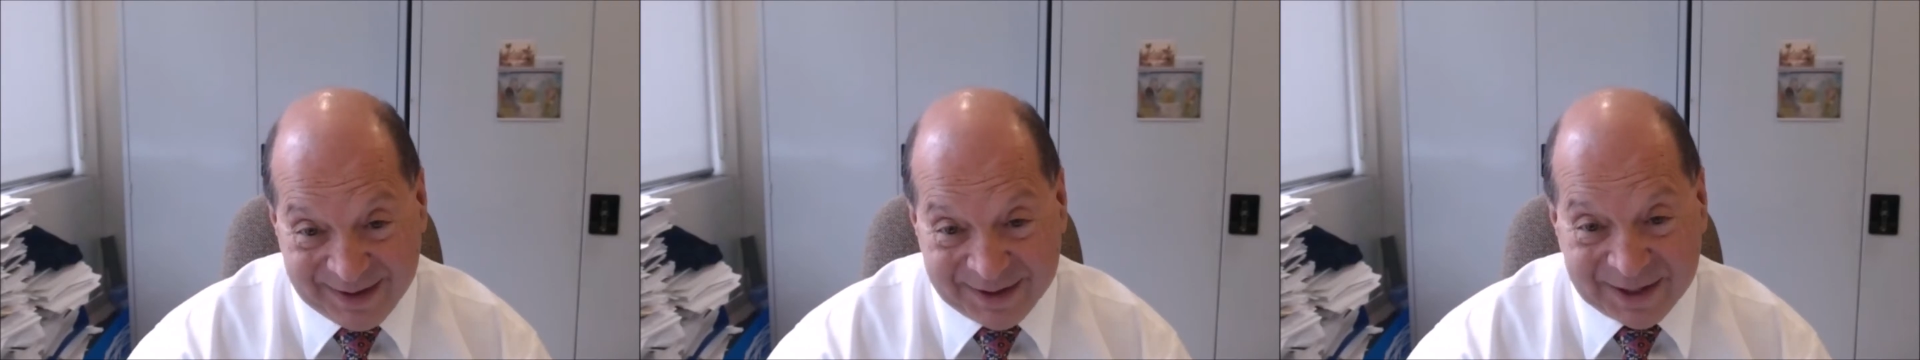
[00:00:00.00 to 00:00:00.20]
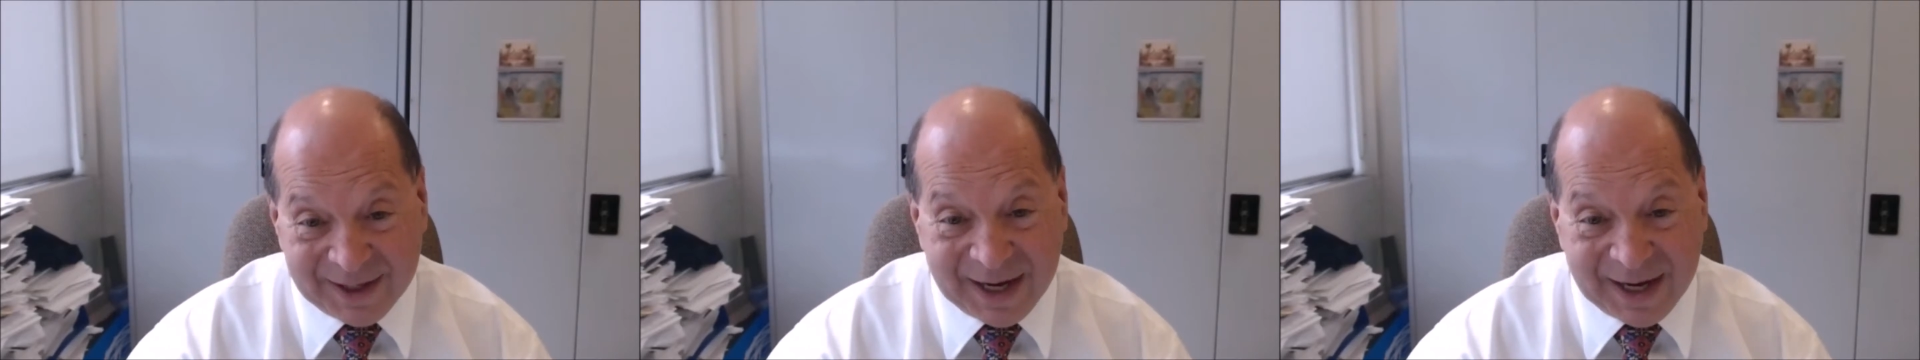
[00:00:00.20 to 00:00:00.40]

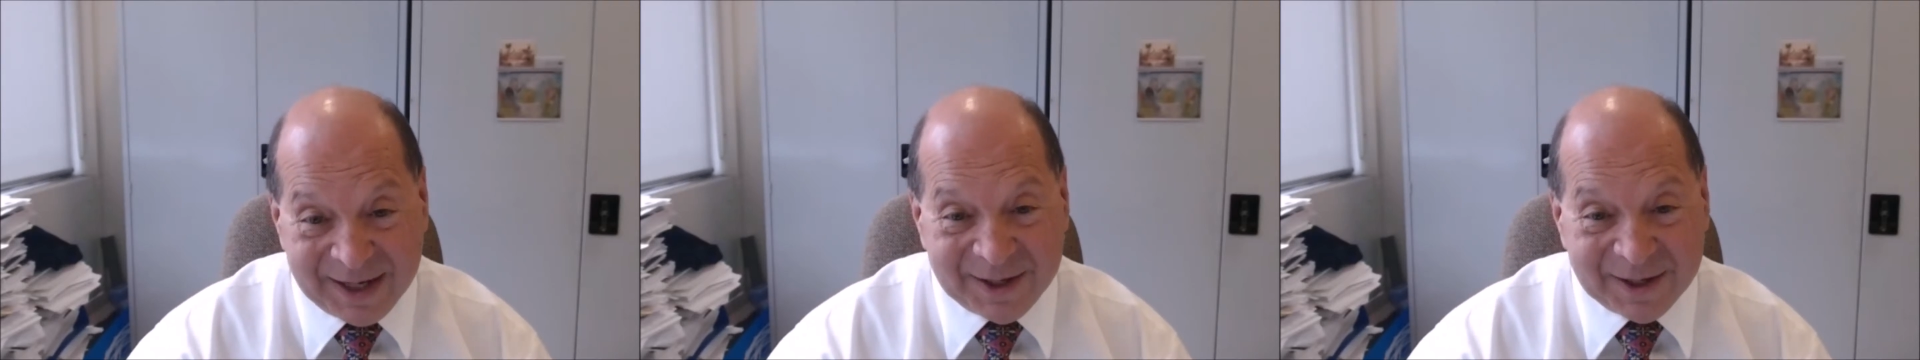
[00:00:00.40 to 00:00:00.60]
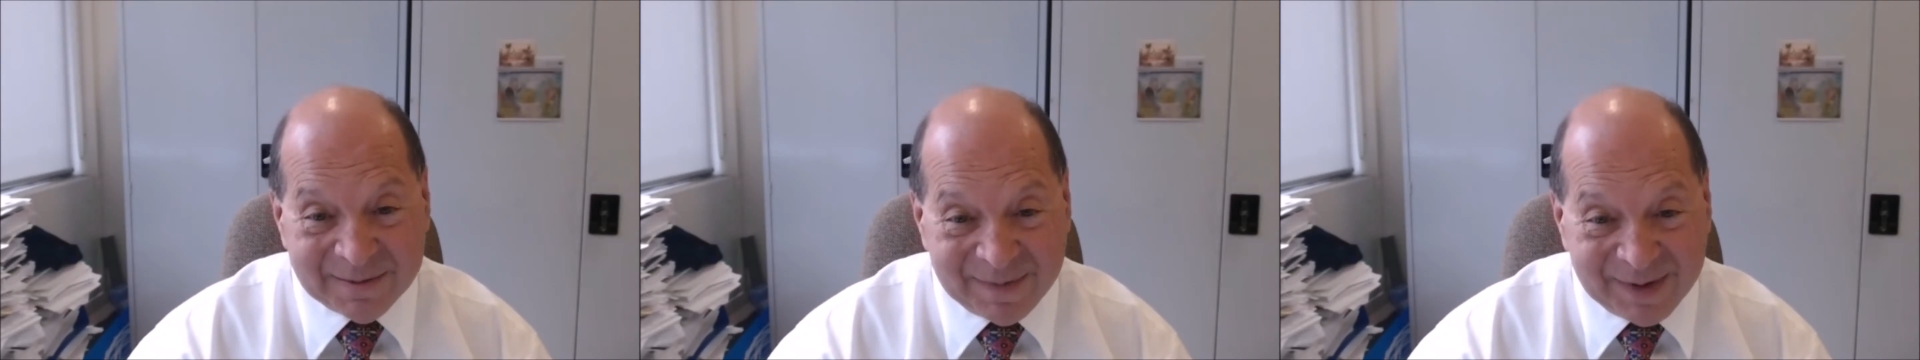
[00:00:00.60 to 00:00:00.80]

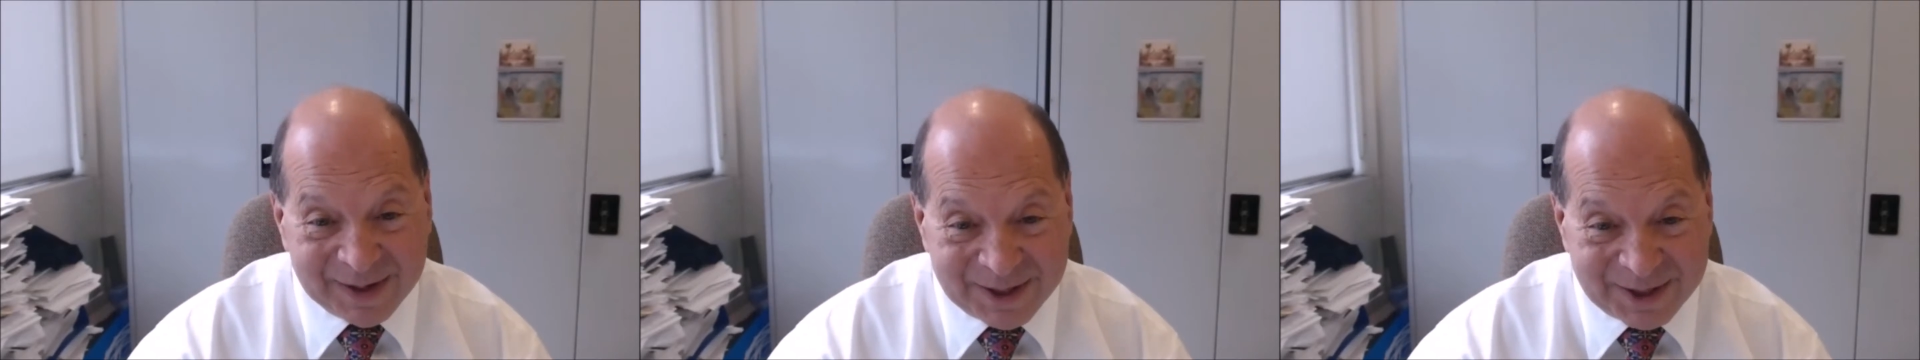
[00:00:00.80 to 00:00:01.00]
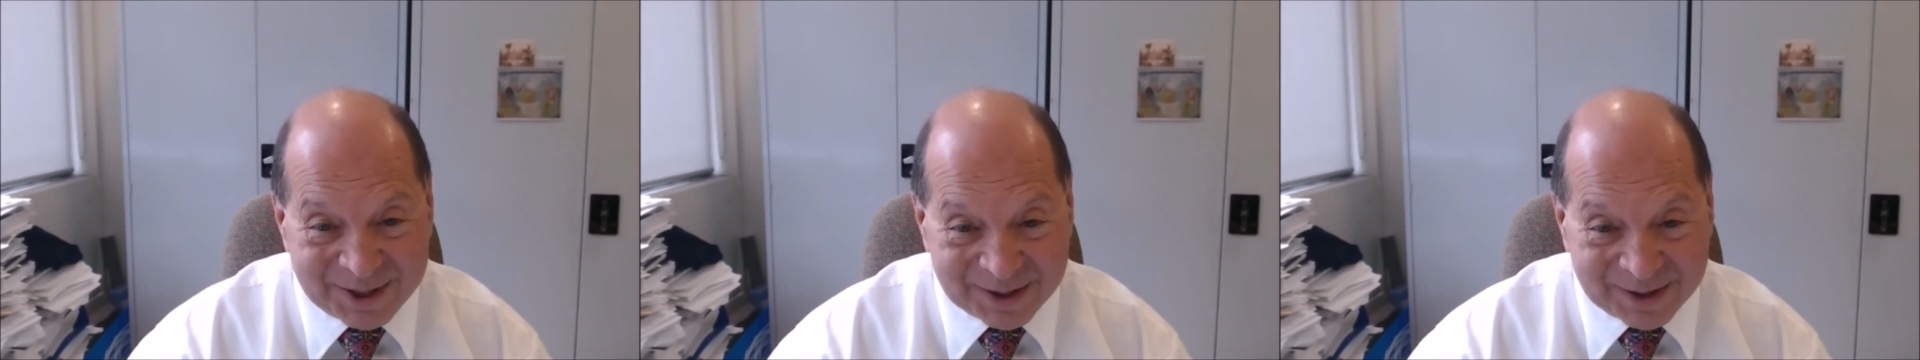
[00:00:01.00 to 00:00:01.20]
delayed
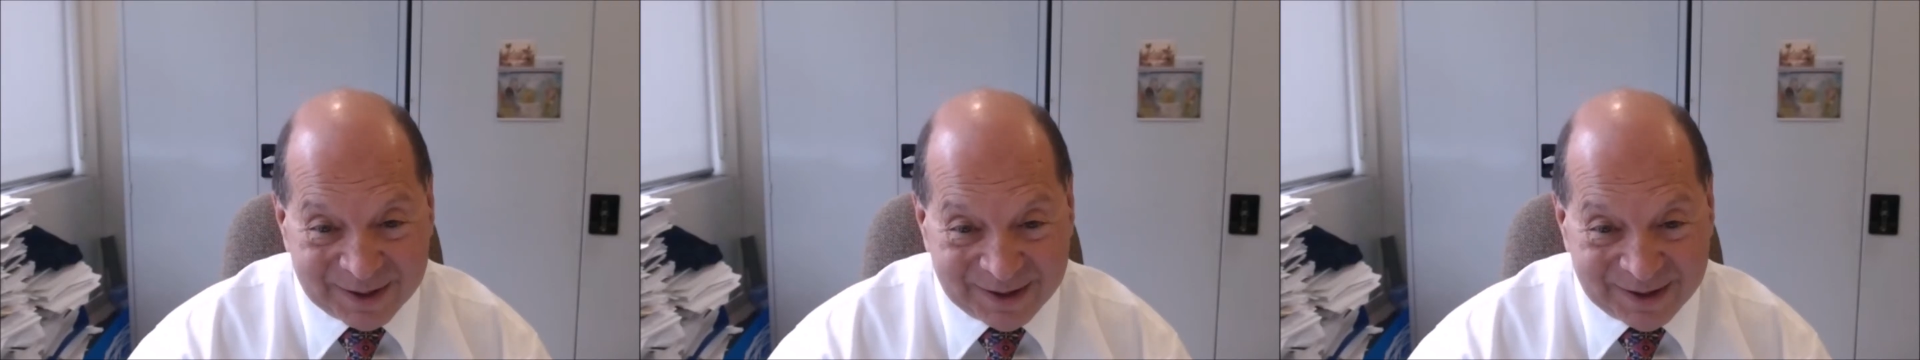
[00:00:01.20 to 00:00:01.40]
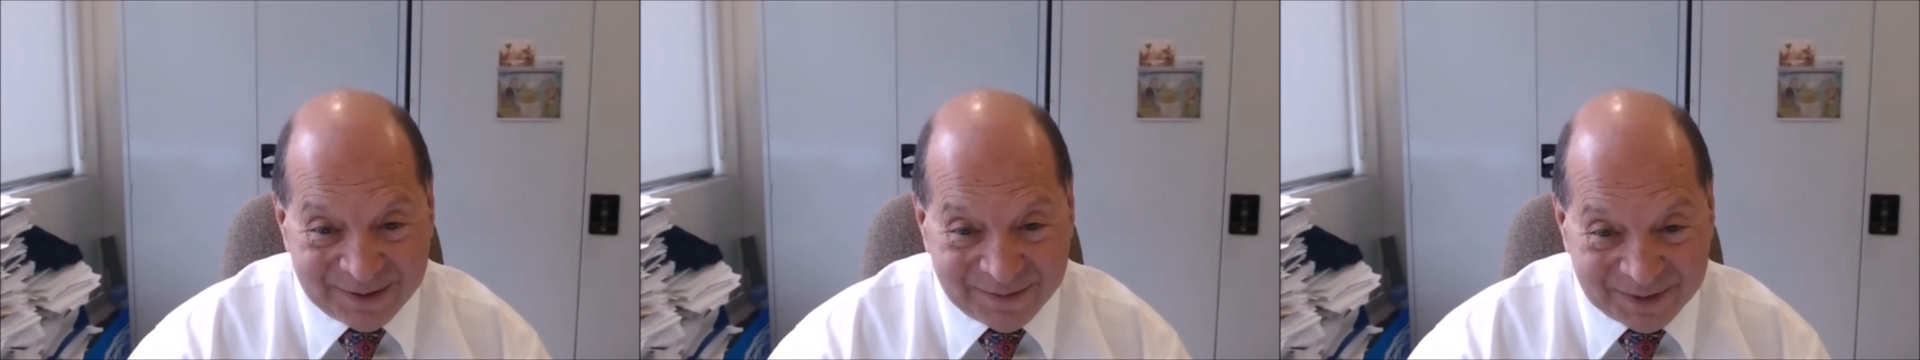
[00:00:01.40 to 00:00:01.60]
completion
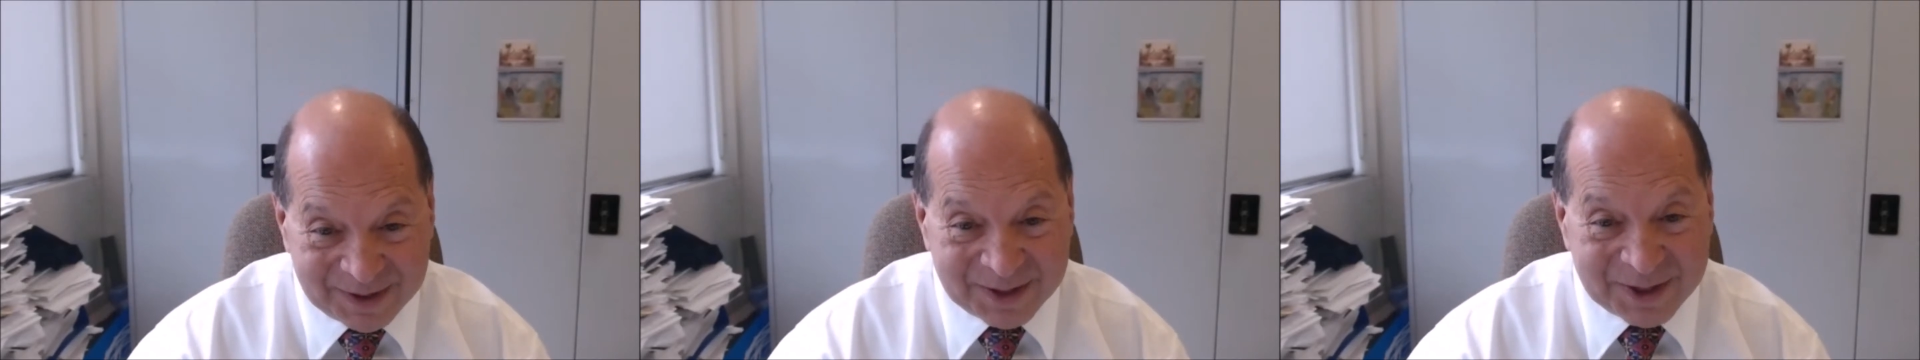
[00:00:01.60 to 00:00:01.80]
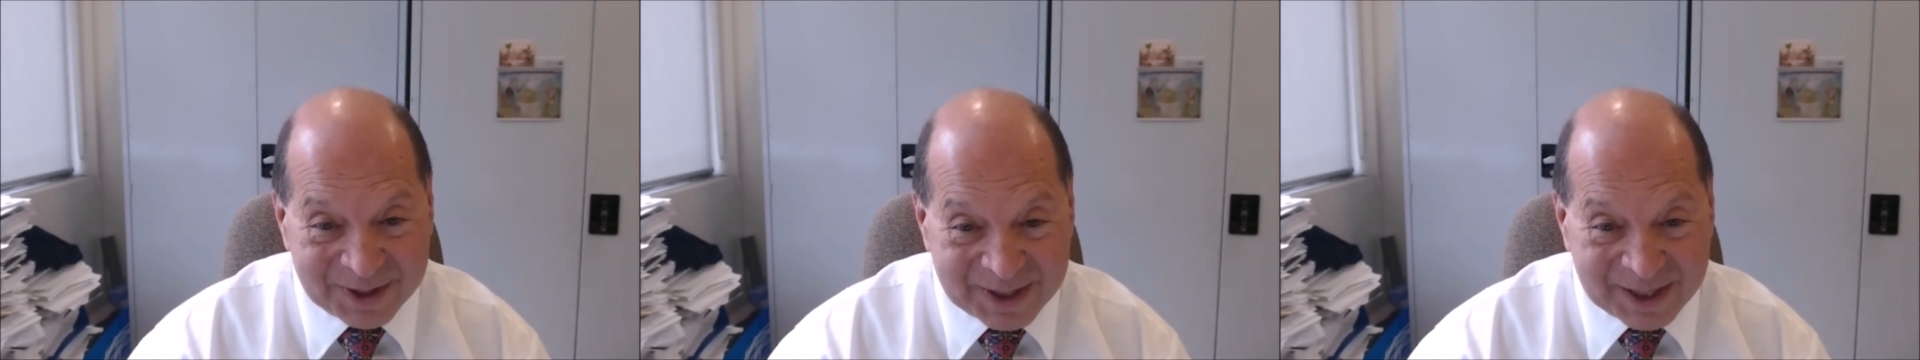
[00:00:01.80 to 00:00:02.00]
for
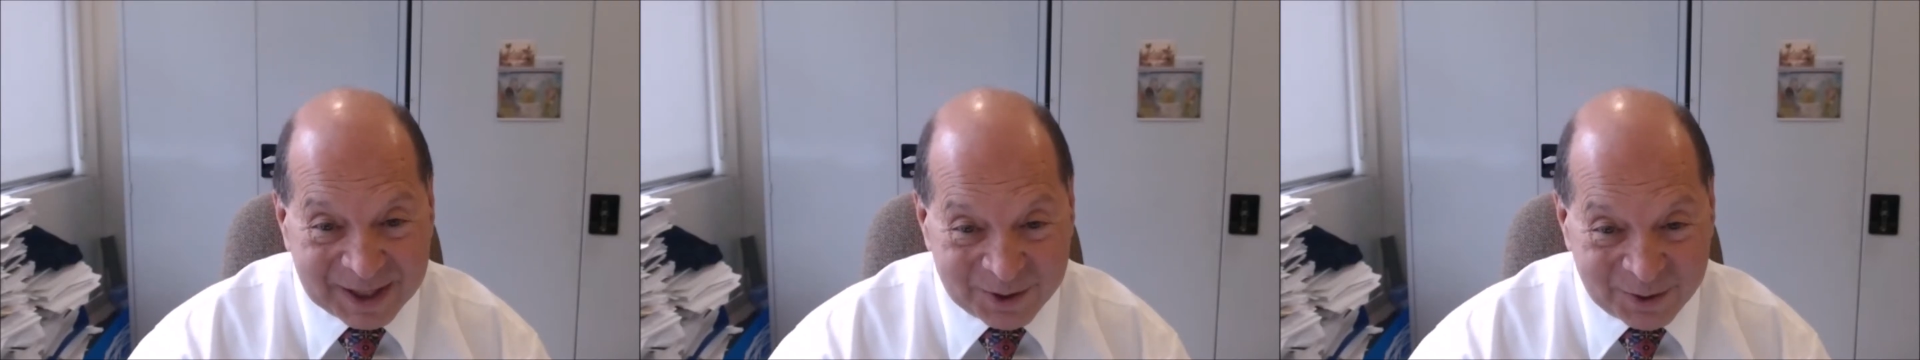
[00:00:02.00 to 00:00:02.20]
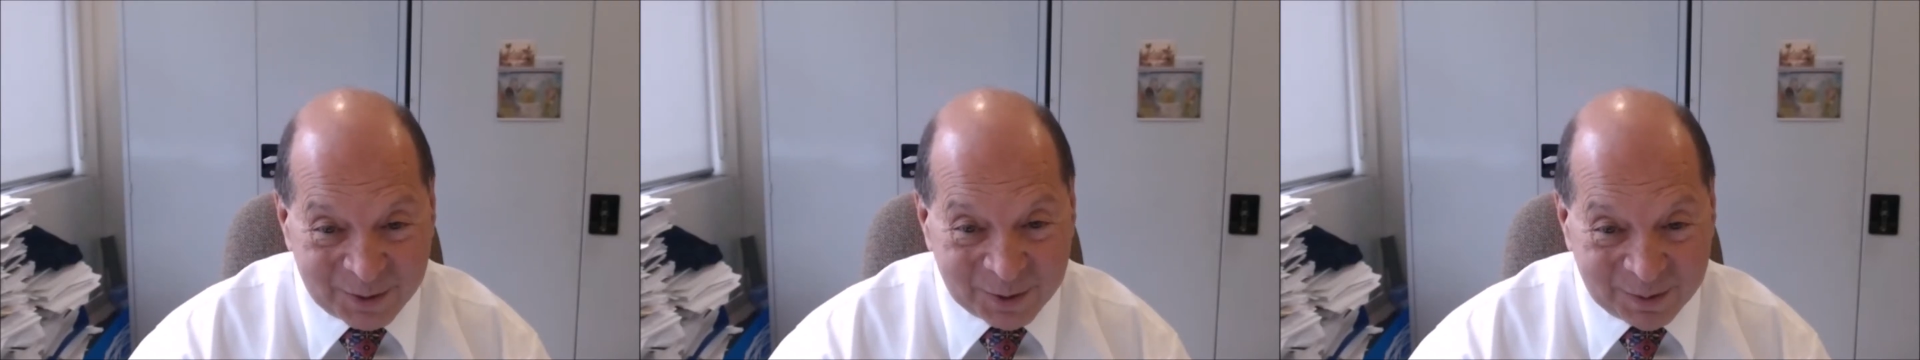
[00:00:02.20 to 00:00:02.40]
this
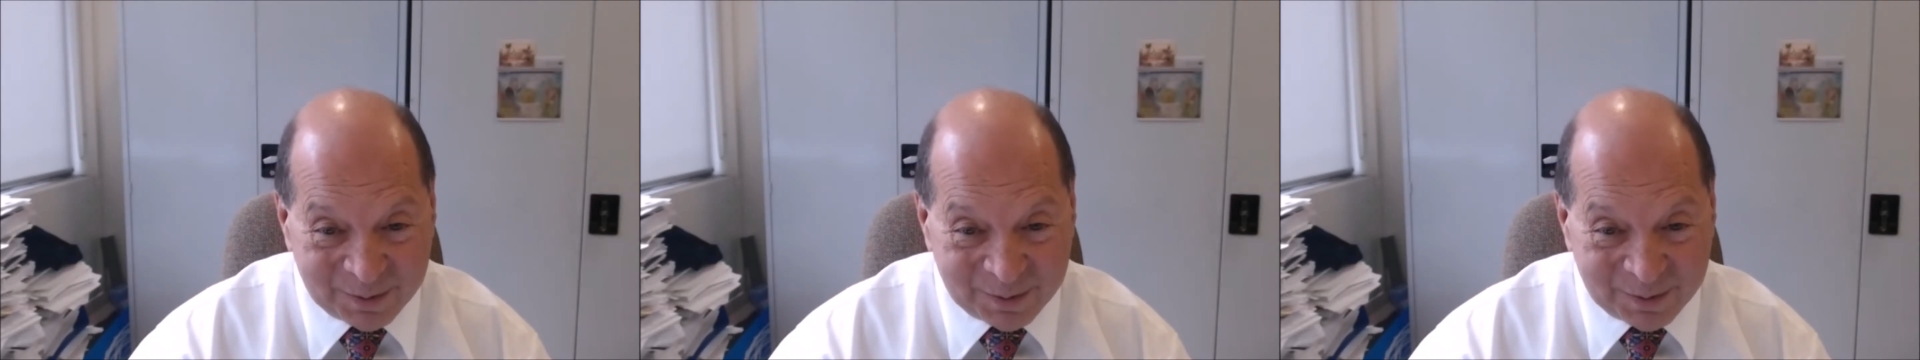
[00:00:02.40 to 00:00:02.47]
industrial